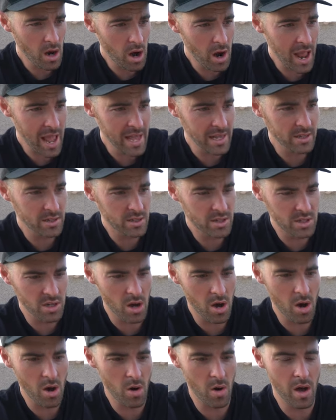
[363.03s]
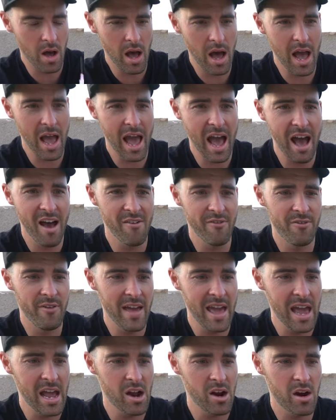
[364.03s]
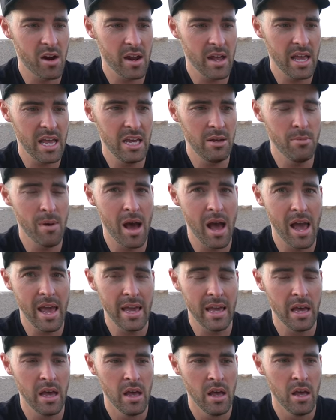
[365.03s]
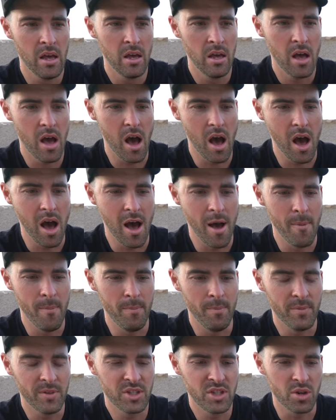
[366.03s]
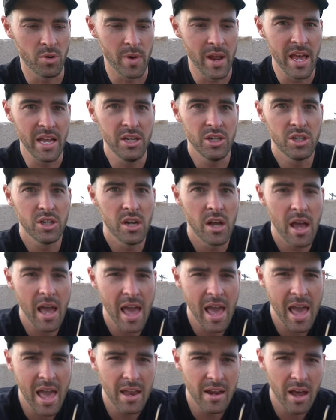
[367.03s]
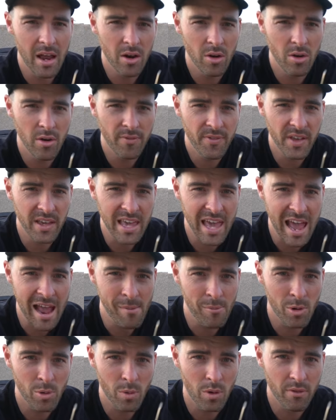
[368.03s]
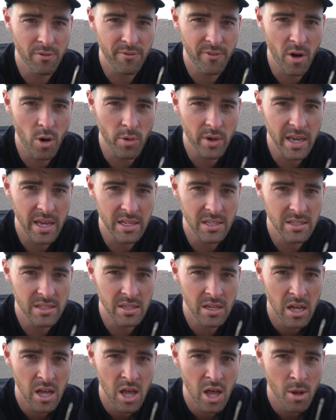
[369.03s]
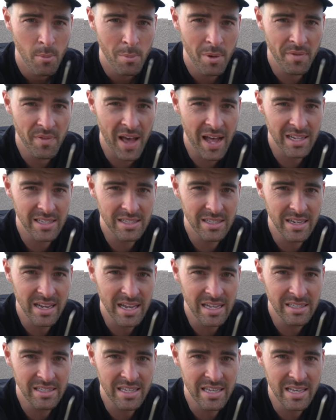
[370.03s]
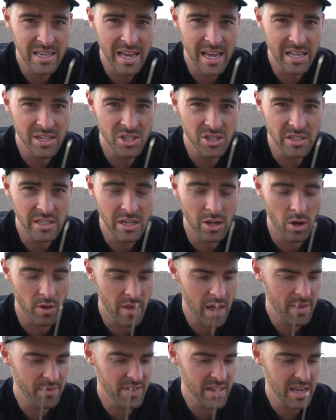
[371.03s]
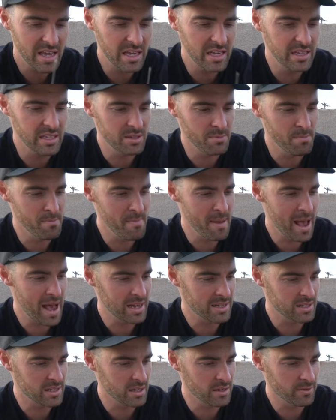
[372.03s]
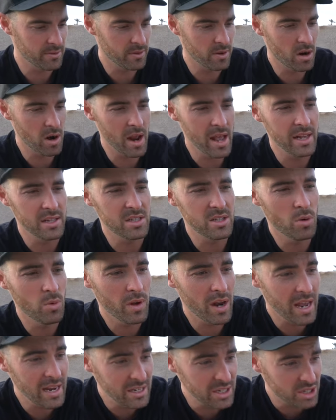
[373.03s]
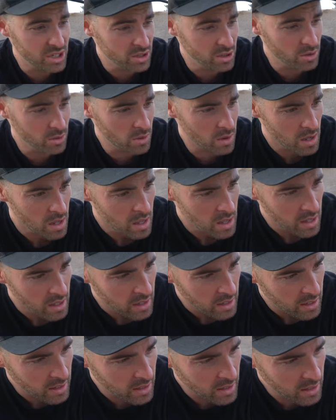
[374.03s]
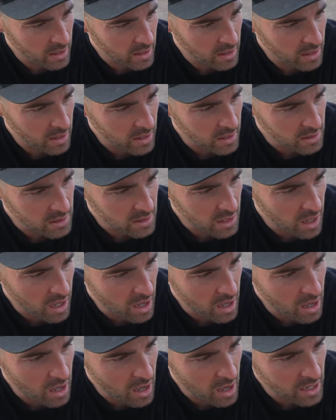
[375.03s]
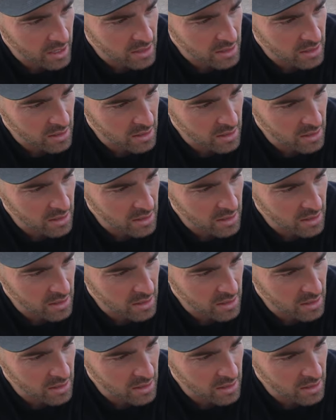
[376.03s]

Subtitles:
All right, so I have air in my syringe, and I don't know if the camera will focus, but that's an 18 gauge needle. That thing is massive. All right, so what I do is I